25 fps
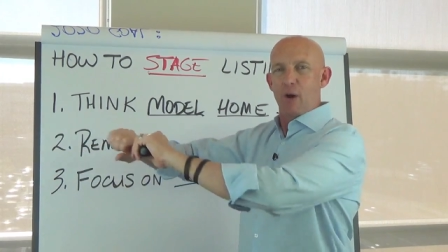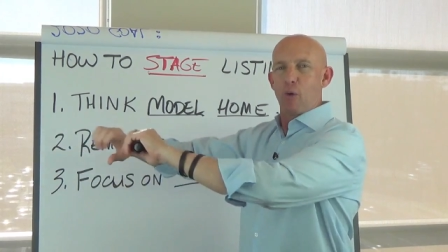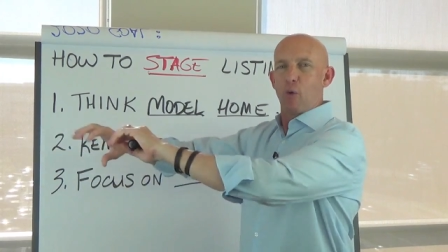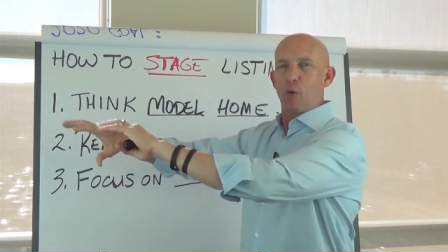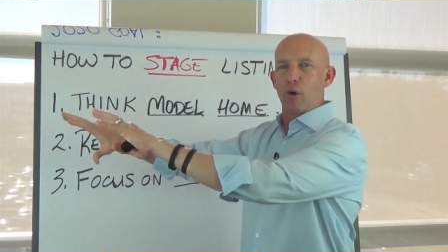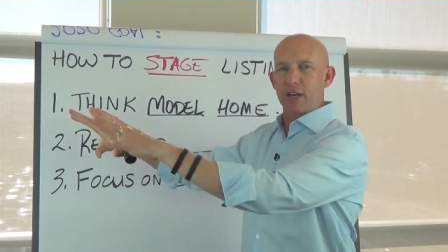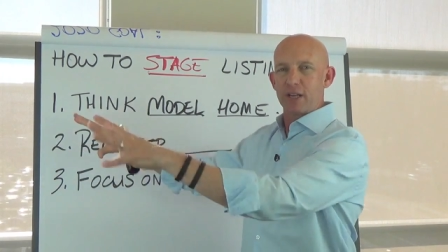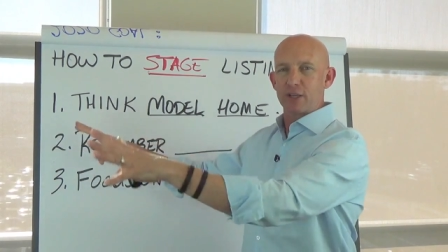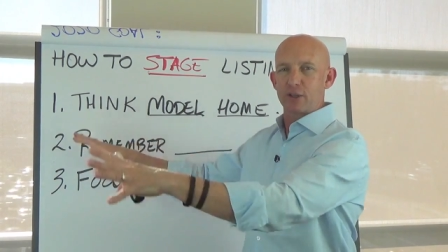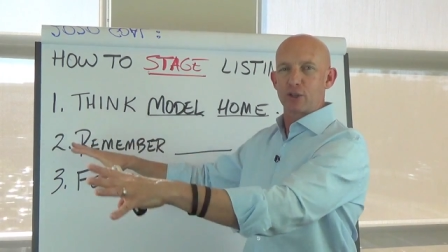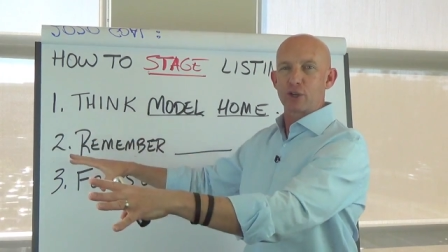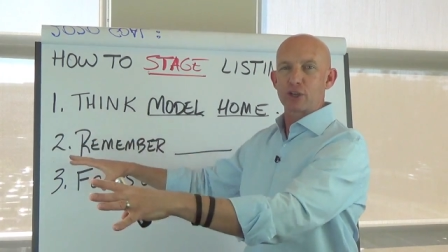
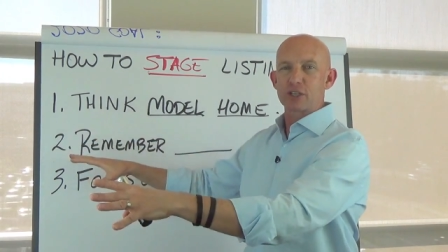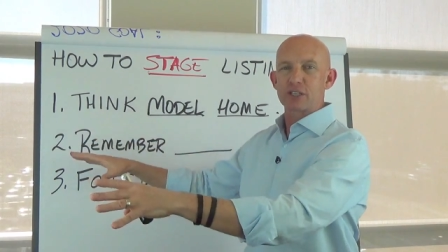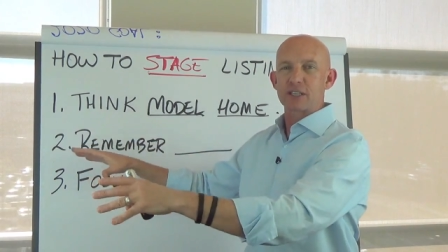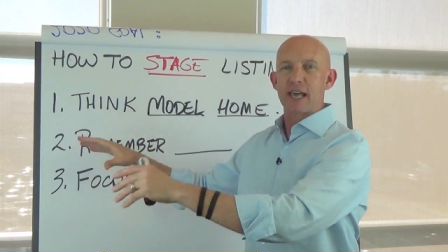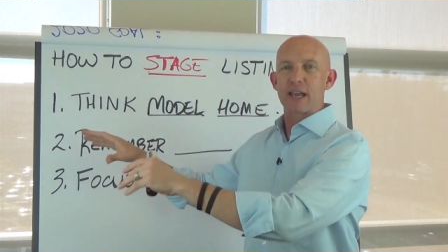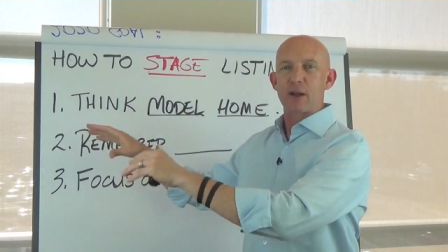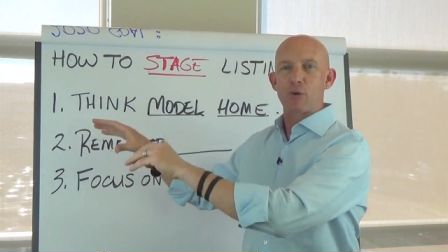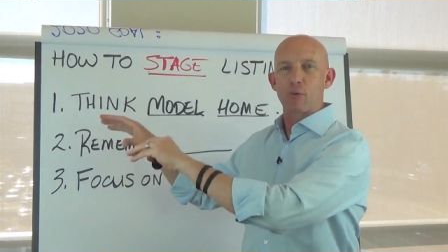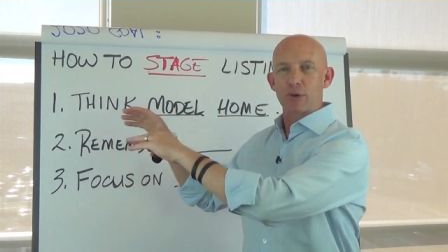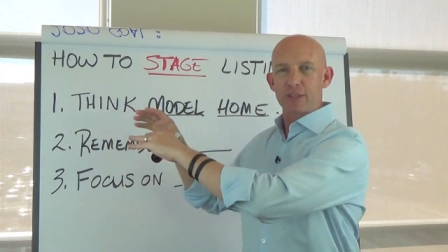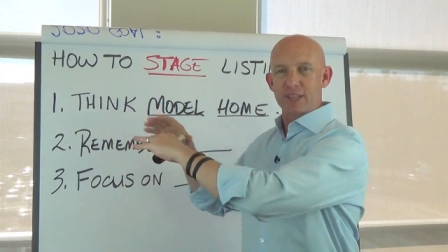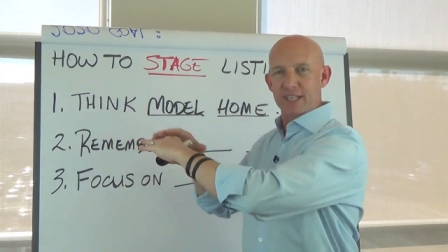what it looks
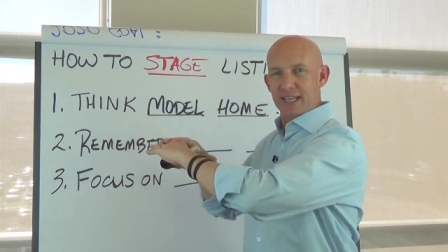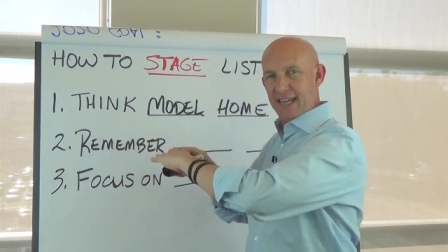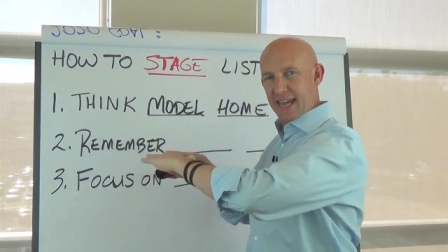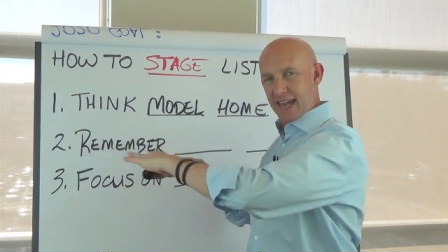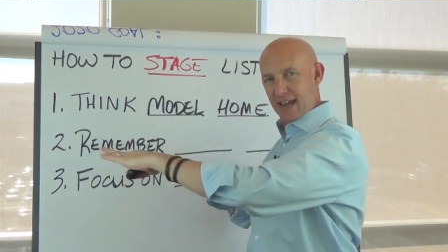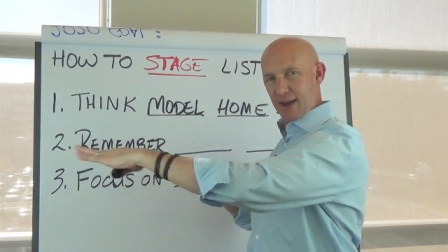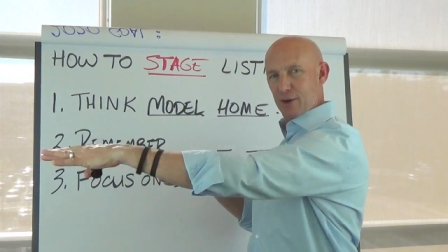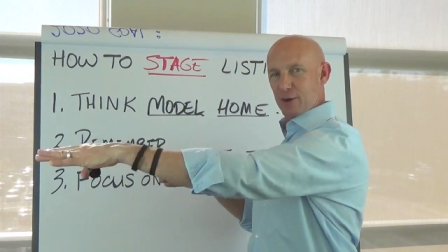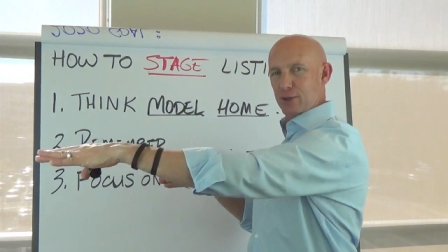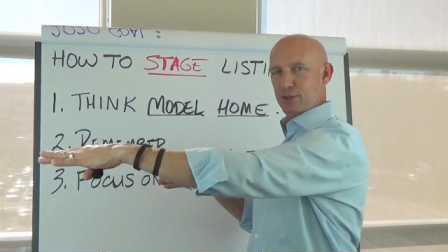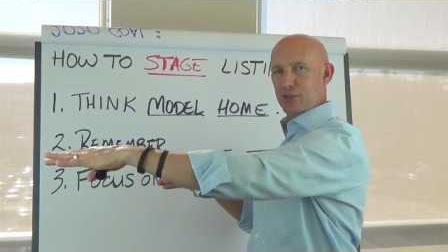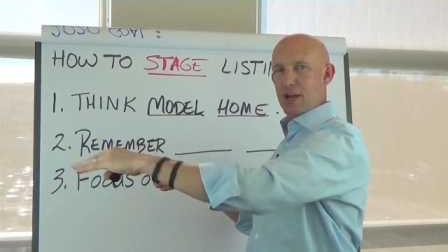like, what the
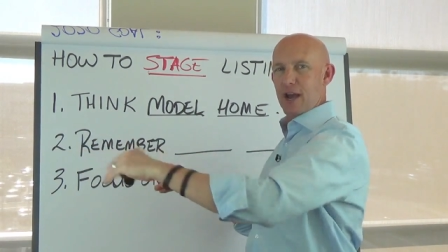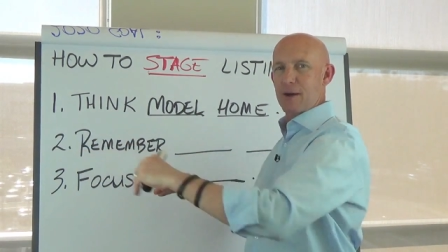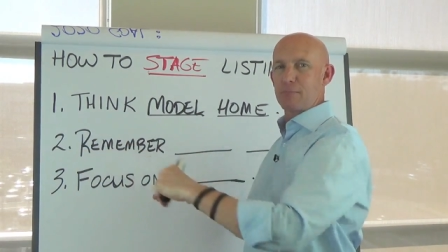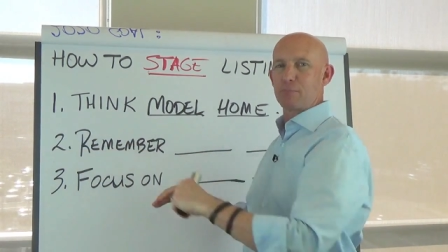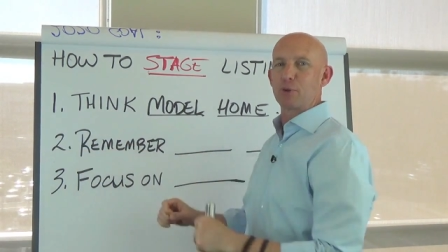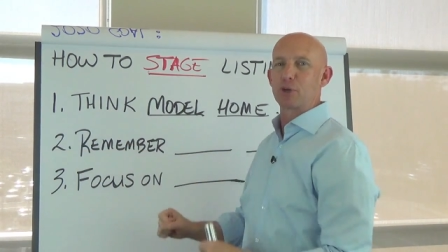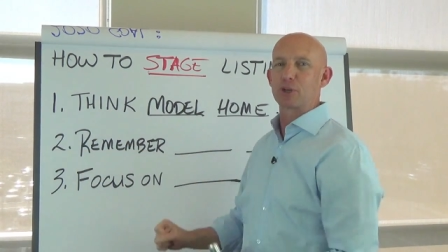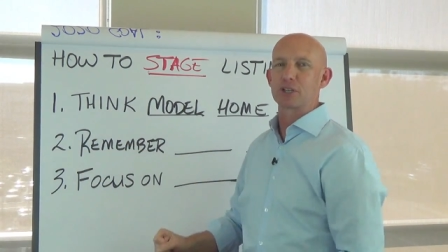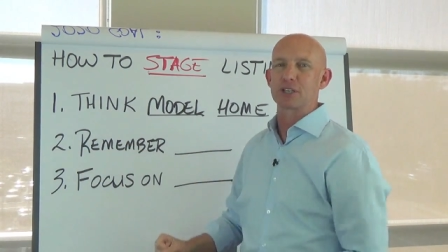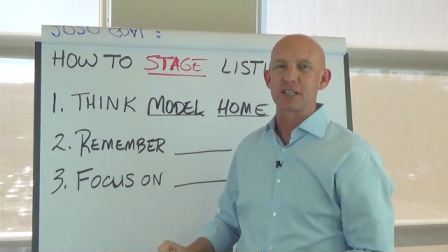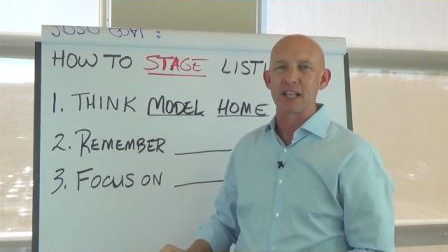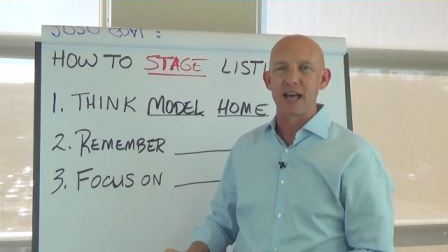countertop
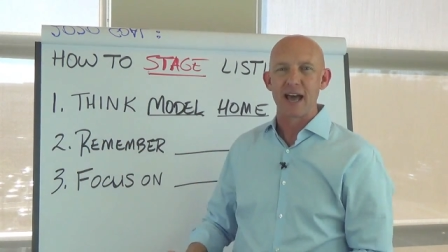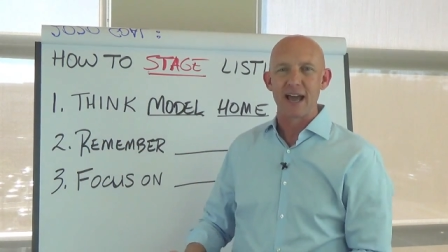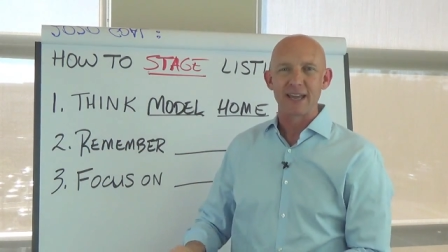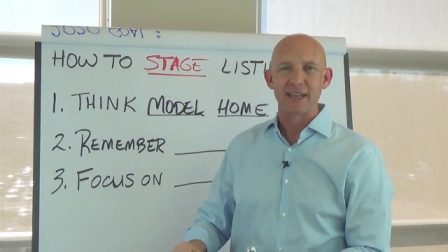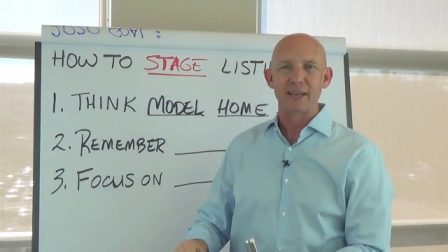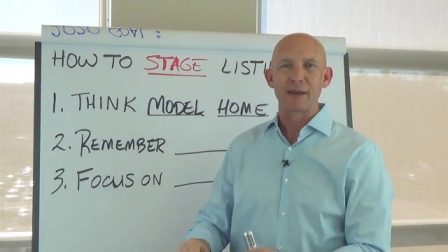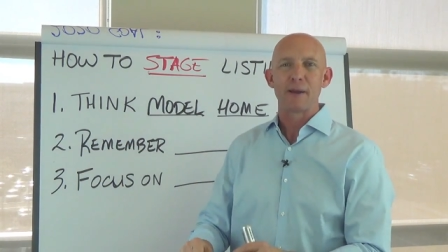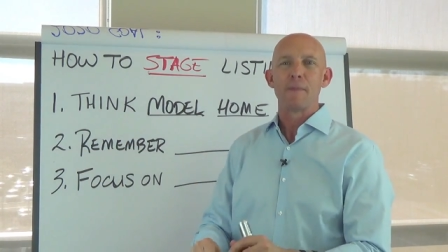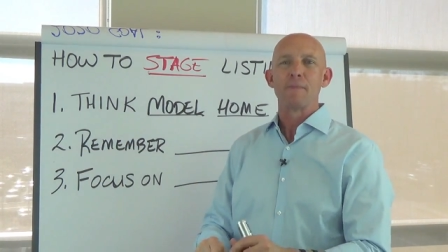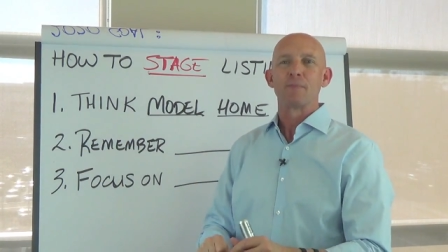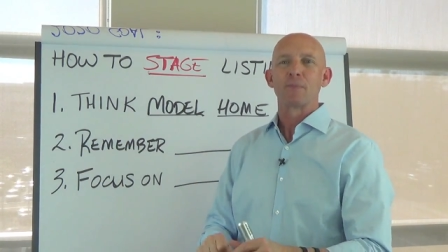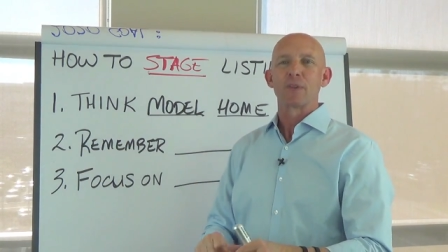looks
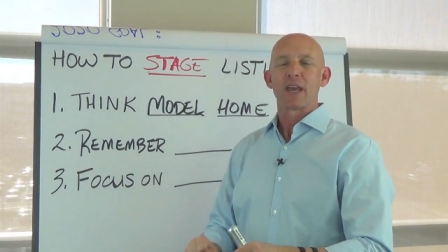like,